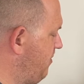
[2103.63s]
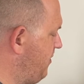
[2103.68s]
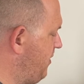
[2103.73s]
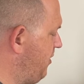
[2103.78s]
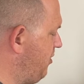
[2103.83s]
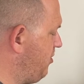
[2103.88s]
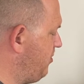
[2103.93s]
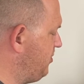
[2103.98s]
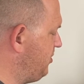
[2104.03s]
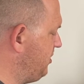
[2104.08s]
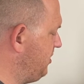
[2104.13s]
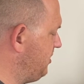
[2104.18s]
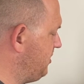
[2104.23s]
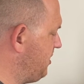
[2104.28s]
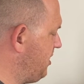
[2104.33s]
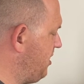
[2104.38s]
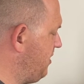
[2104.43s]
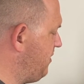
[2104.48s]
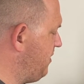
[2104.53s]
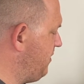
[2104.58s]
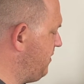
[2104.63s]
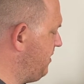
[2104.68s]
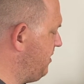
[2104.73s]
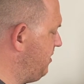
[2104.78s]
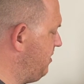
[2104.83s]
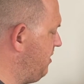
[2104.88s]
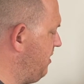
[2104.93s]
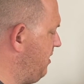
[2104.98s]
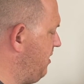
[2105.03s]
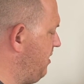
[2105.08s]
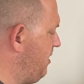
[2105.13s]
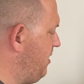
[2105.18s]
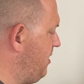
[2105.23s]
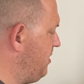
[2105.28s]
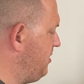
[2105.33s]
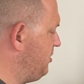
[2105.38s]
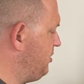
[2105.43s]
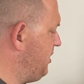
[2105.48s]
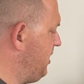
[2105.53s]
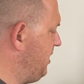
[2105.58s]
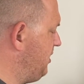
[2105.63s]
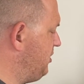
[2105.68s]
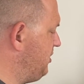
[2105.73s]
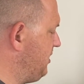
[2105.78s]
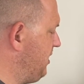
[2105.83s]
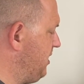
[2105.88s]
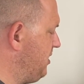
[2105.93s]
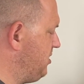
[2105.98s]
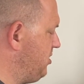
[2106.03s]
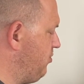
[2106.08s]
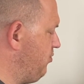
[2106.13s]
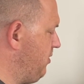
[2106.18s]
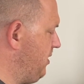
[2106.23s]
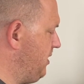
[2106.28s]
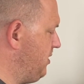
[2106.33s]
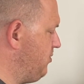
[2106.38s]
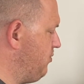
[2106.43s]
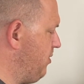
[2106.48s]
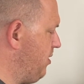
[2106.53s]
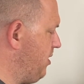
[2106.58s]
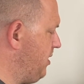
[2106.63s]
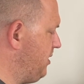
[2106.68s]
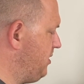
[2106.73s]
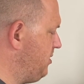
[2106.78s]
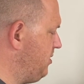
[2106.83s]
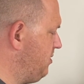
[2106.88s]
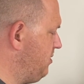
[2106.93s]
options, other than changing it to read-write,